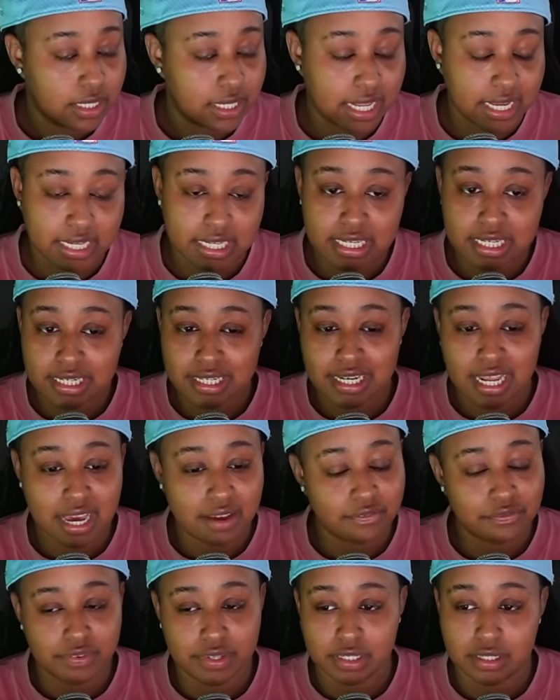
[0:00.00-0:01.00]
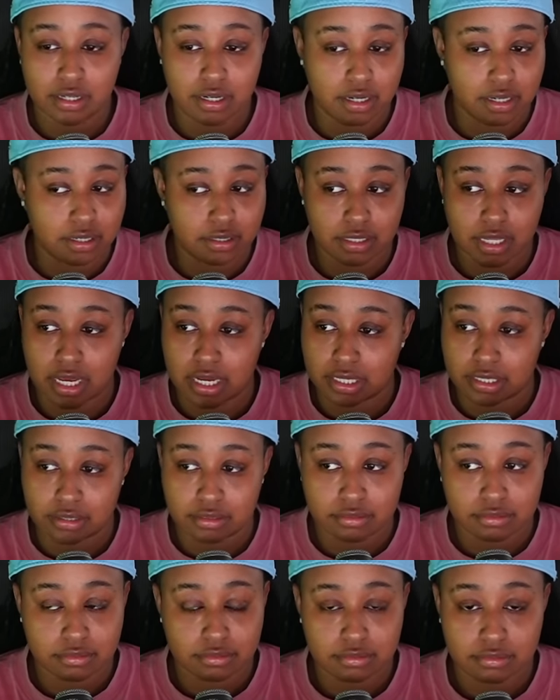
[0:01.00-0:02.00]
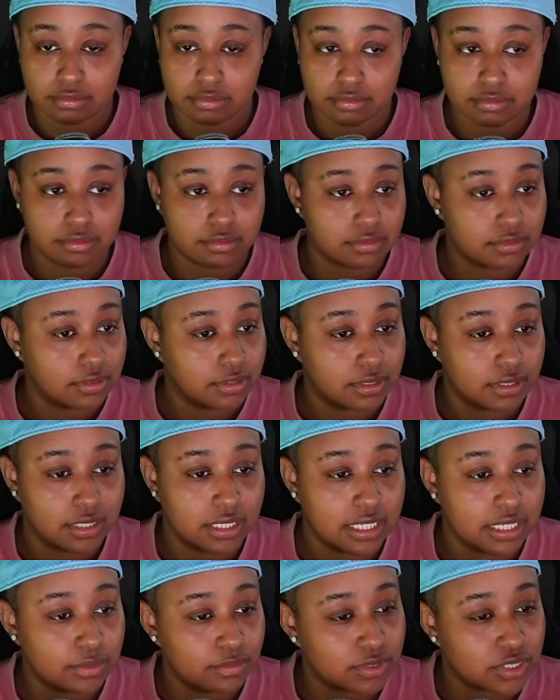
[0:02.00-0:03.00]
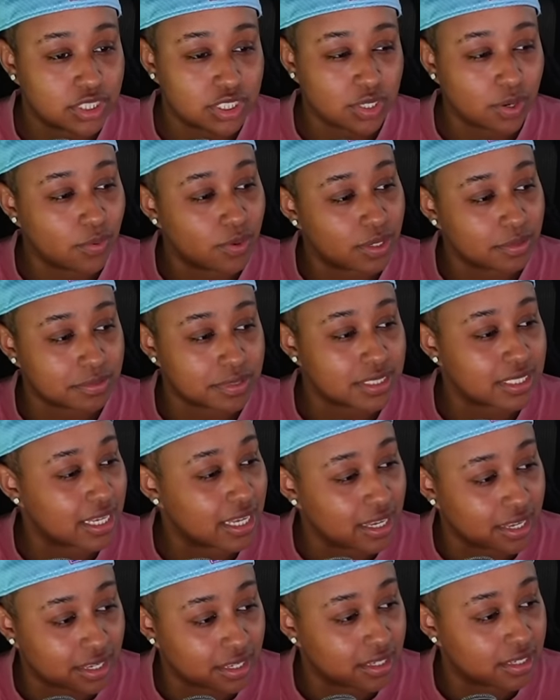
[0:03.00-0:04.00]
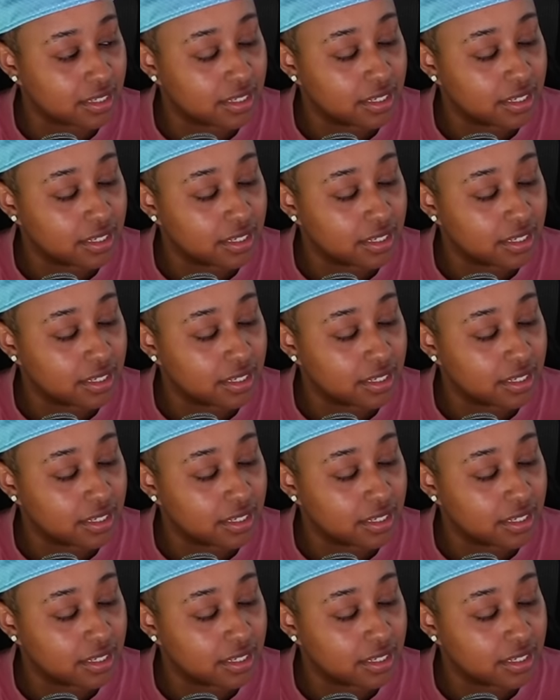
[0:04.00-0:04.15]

like he not feeling her. Like he was so upset.